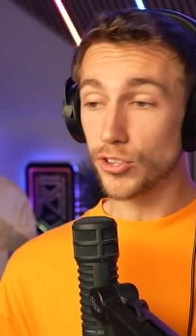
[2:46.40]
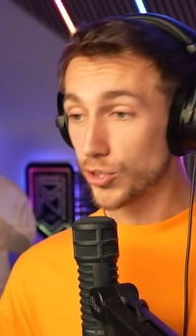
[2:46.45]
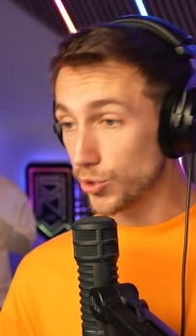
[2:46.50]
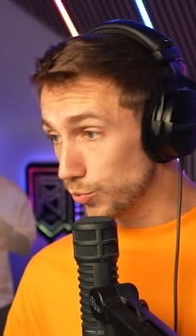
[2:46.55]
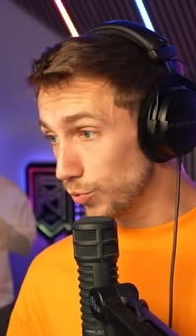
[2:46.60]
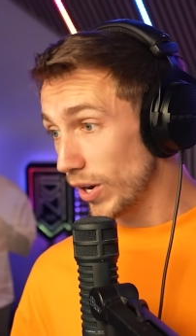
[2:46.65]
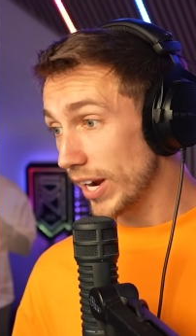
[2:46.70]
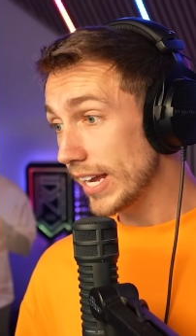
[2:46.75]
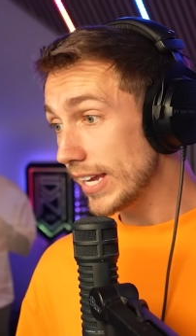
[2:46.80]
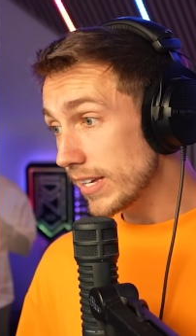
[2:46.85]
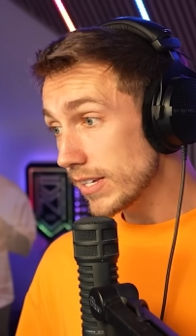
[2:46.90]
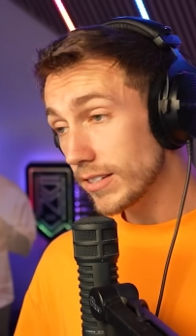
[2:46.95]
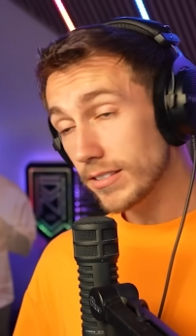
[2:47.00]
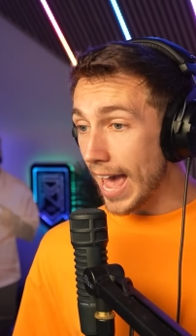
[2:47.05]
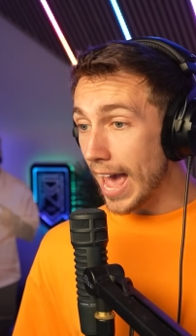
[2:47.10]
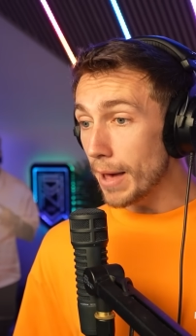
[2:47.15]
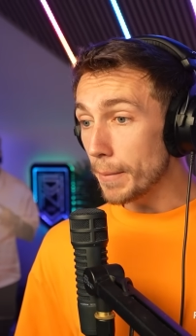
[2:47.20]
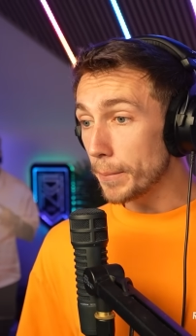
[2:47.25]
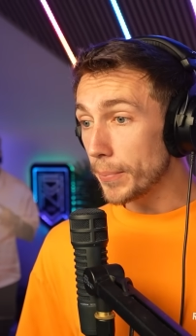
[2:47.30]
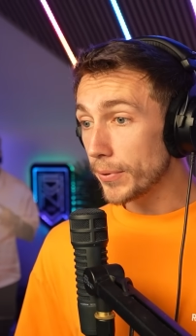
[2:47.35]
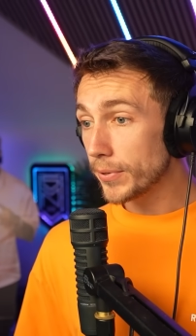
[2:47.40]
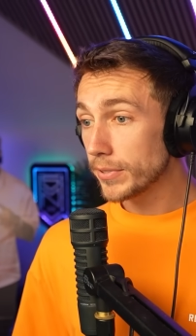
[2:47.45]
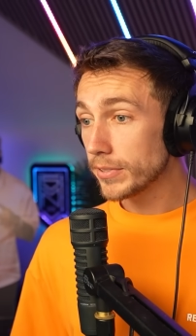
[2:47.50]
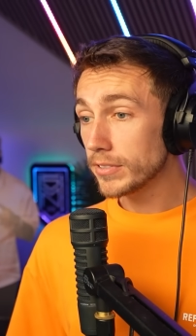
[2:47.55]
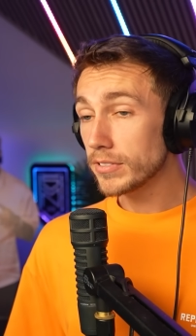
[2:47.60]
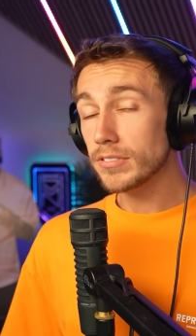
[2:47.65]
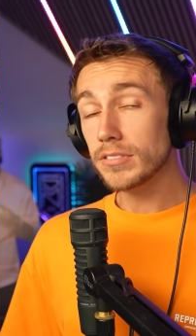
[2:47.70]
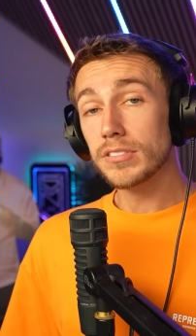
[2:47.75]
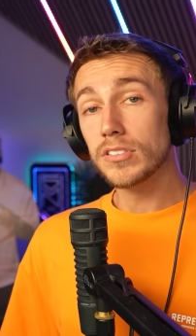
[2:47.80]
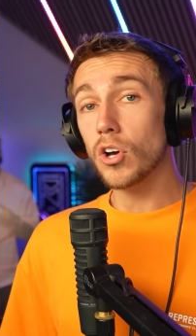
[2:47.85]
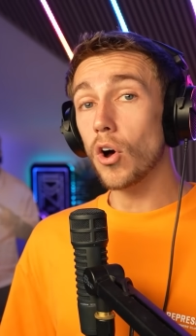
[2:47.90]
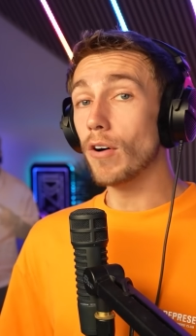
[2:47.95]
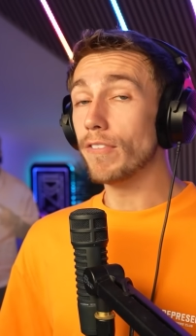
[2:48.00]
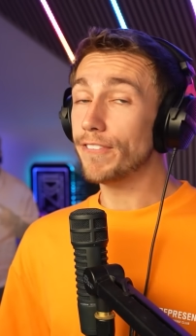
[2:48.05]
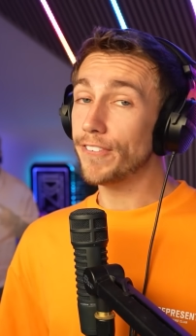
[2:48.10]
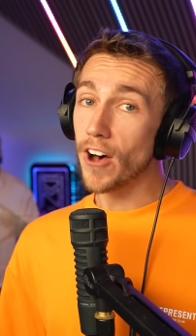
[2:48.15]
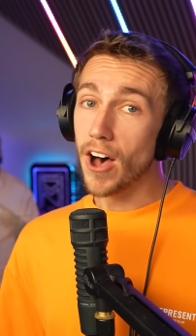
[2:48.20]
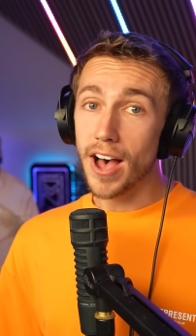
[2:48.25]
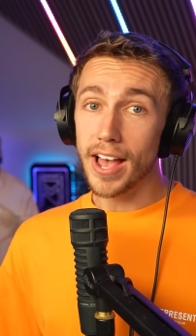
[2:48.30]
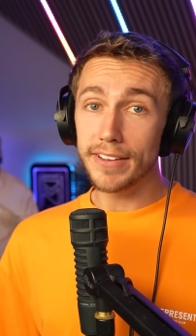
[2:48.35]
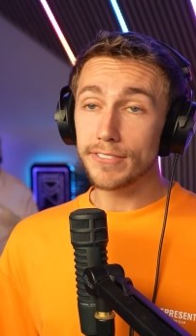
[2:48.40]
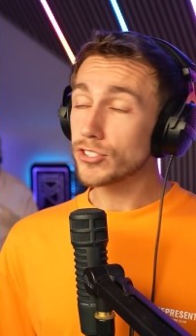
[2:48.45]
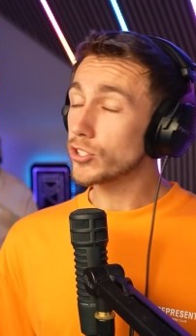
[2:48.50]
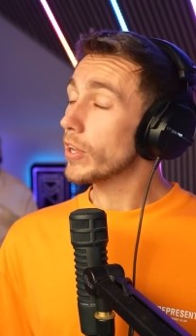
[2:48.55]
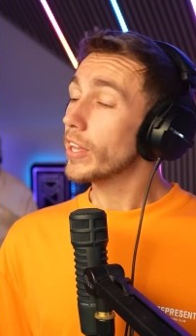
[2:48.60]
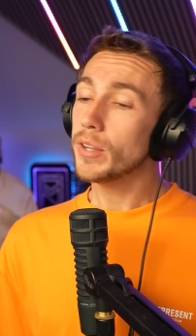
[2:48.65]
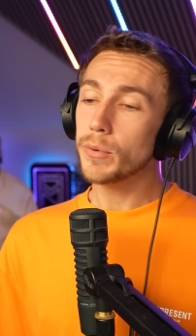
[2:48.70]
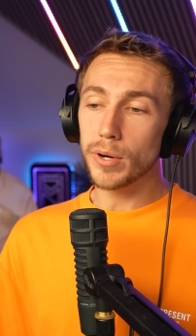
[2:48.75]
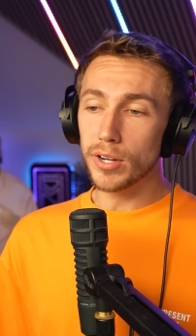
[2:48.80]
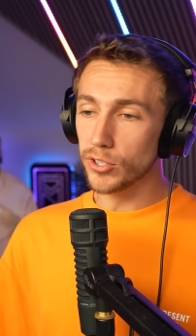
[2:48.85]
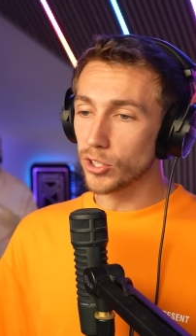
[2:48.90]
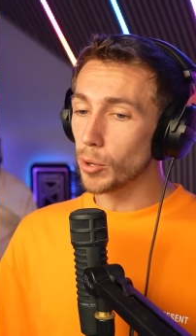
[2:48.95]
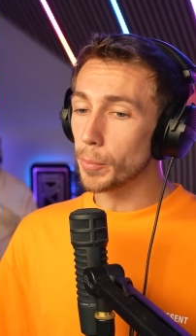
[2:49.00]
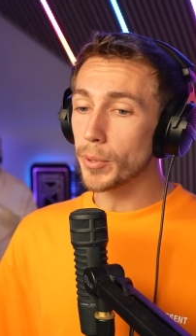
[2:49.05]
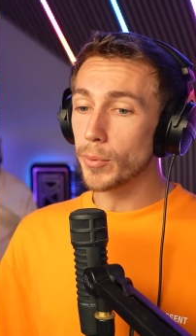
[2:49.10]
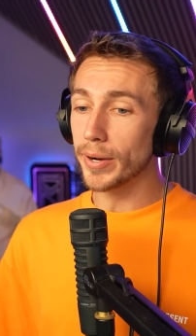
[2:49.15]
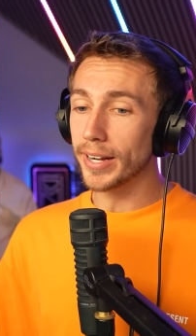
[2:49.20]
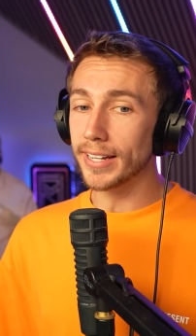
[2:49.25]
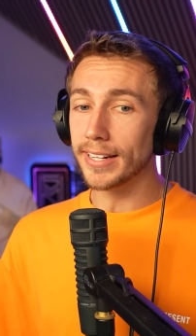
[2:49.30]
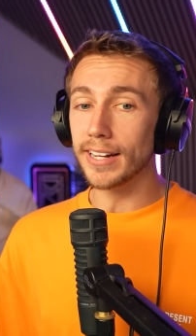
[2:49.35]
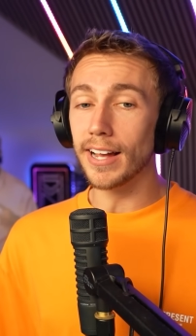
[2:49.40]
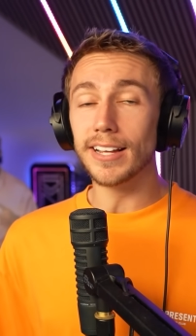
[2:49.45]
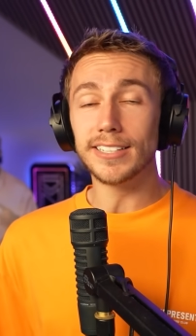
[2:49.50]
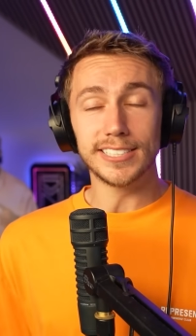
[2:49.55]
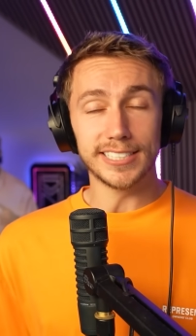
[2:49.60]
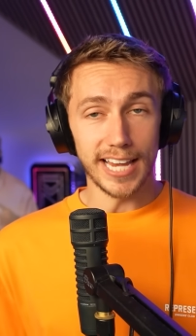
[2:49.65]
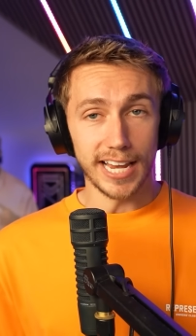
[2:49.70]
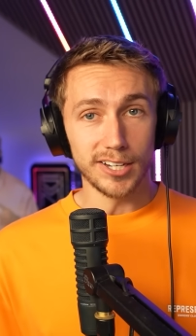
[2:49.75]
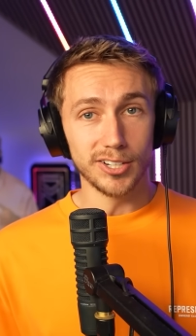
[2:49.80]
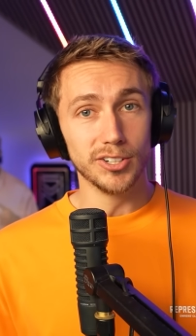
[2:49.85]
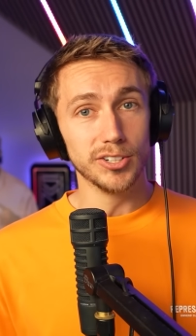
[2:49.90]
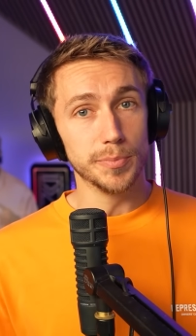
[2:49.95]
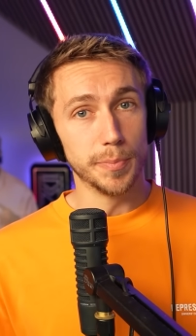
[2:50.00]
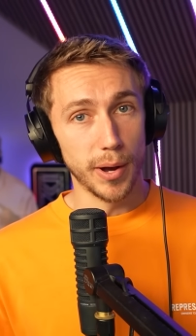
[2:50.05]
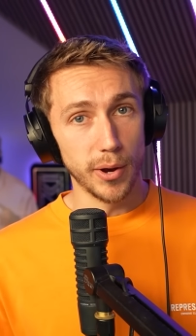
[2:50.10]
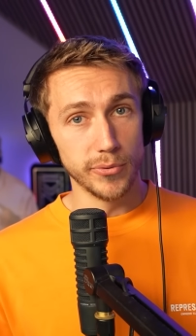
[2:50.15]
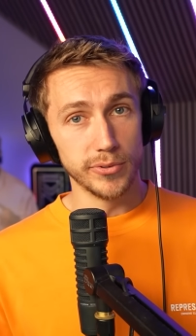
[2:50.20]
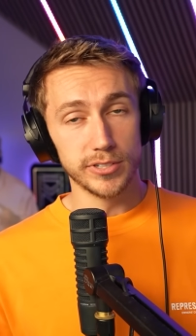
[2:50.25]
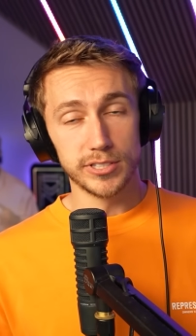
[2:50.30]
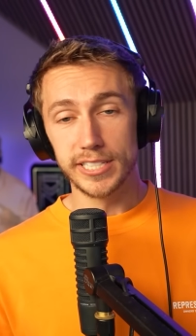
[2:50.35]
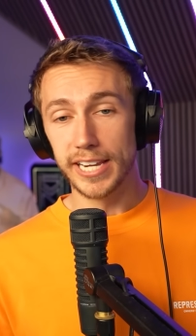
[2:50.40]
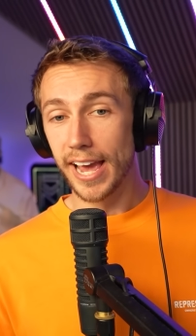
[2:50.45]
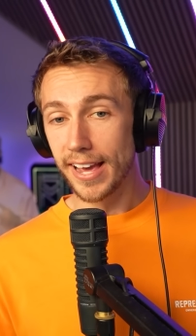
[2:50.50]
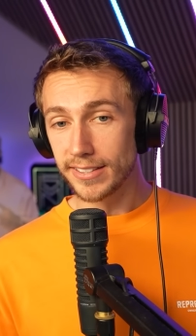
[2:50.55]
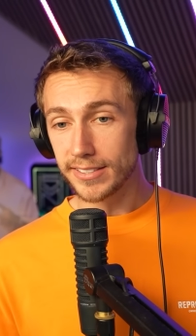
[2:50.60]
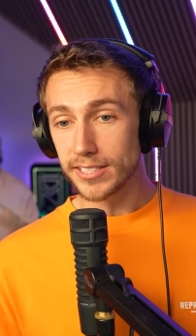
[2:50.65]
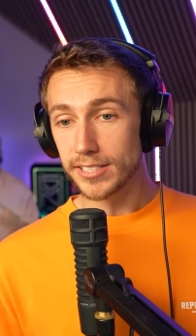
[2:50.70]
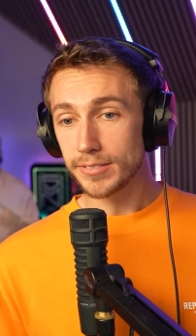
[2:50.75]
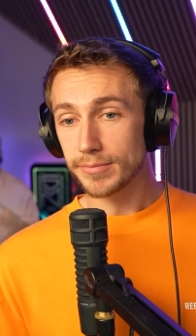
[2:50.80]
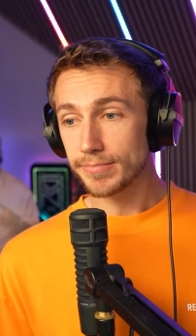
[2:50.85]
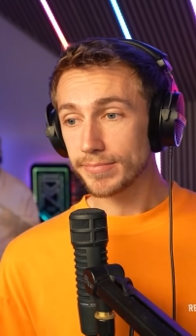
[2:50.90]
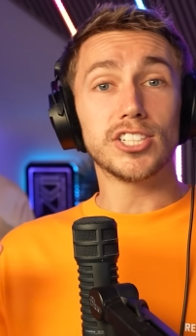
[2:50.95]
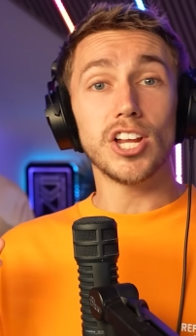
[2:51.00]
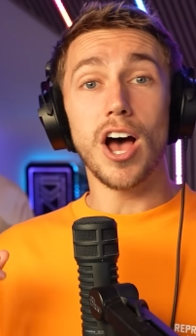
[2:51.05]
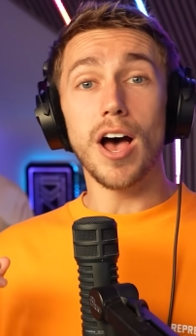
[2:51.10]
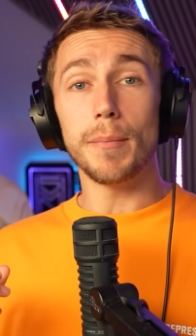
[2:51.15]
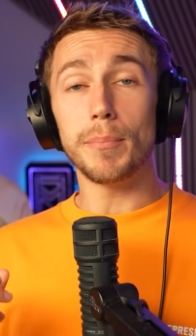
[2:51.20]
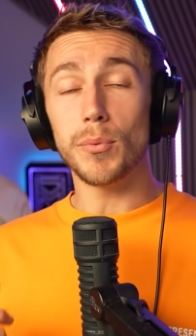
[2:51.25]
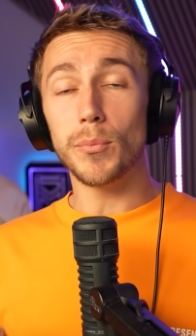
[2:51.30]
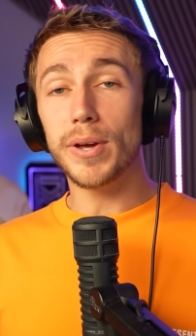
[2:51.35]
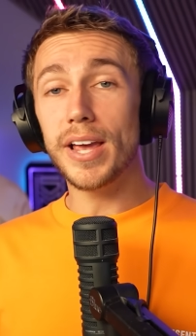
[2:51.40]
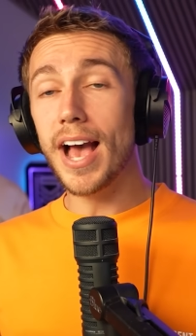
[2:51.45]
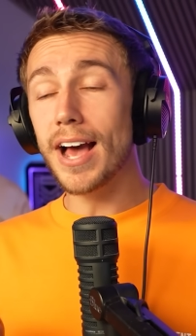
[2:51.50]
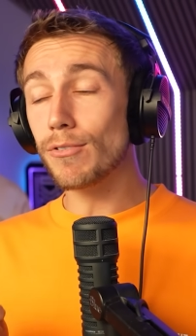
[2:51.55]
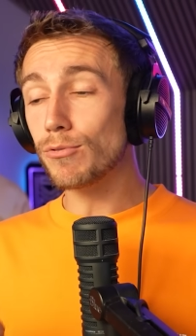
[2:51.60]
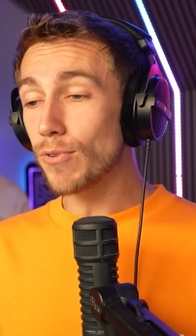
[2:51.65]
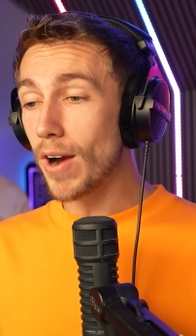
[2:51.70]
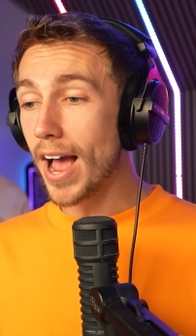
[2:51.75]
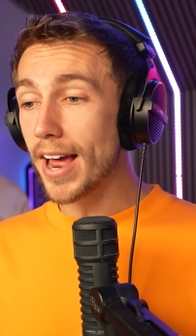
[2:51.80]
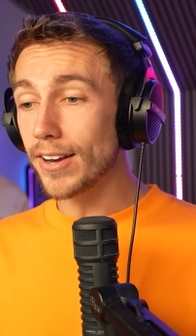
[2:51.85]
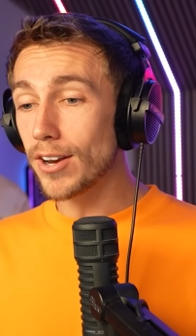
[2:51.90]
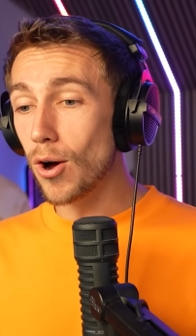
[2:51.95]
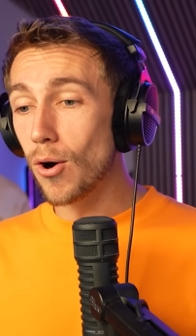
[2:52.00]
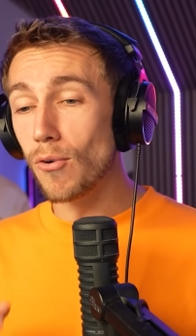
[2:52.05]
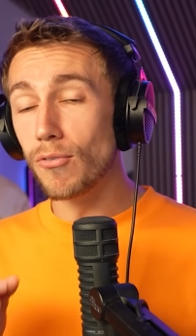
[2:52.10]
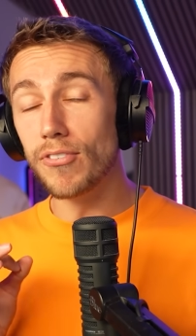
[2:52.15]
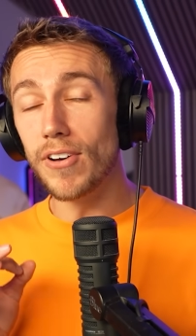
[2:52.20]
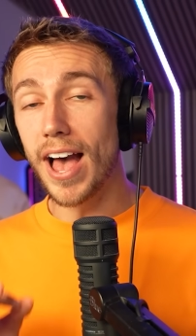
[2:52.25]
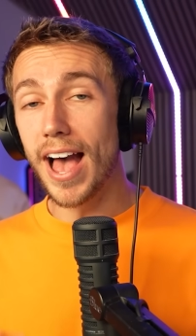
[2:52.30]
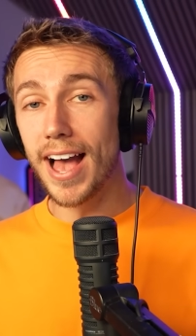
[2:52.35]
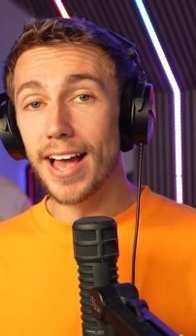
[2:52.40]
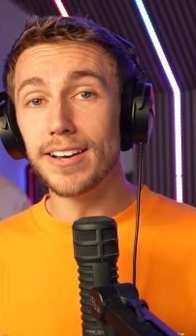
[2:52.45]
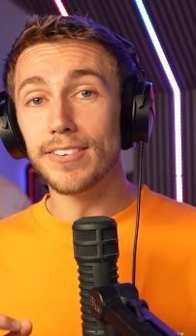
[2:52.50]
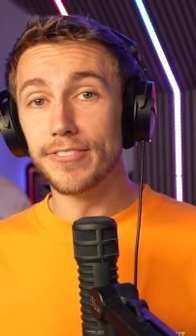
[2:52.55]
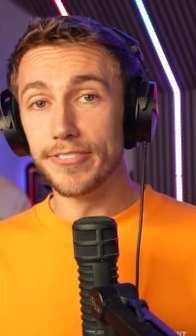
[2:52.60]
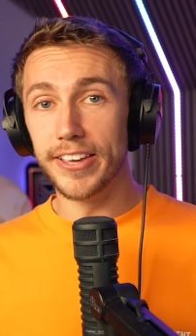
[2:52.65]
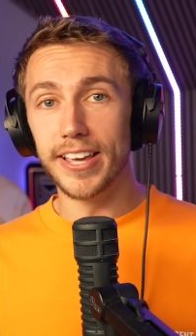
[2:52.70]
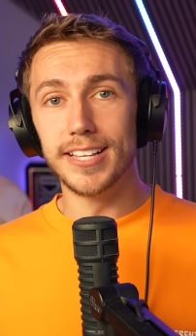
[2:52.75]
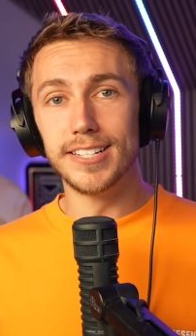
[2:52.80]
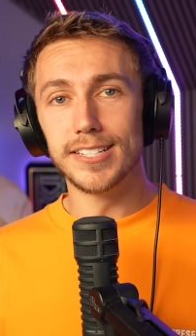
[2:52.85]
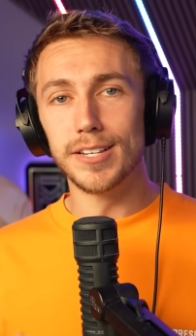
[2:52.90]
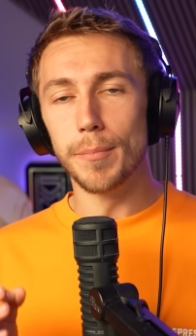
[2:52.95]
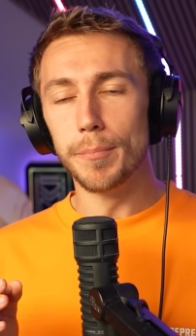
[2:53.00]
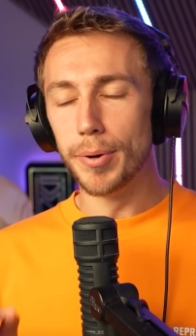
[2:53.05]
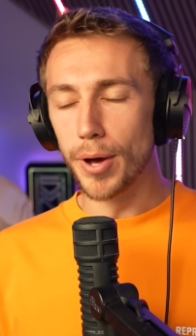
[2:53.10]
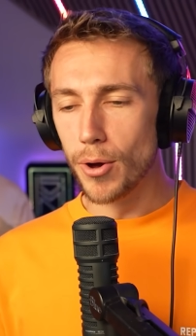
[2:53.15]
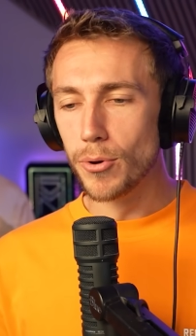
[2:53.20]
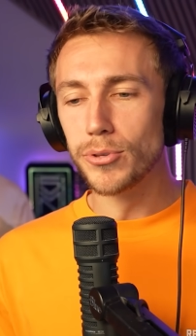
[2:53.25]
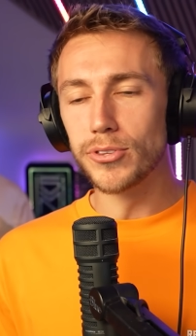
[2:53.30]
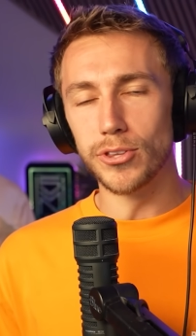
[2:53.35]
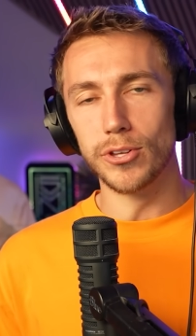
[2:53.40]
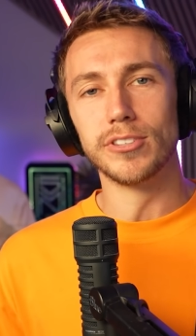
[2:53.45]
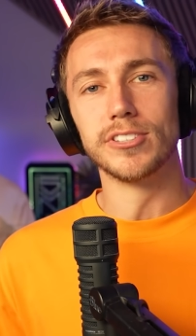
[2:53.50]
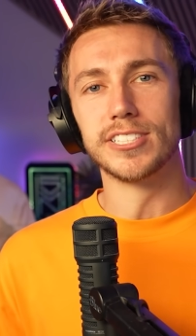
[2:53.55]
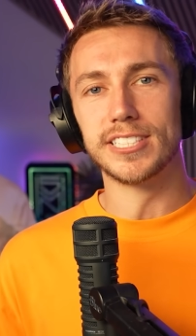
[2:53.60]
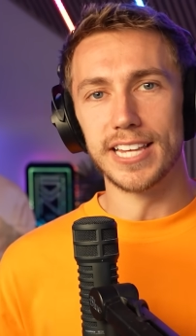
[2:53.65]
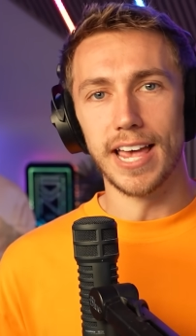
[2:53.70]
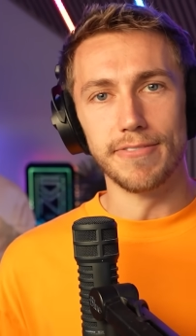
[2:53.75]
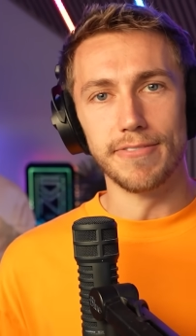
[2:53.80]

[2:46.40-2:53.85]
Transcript: Got three. Net got five, so he will not be winning a second bonus yet. Next up, we had Randolph and Viz both on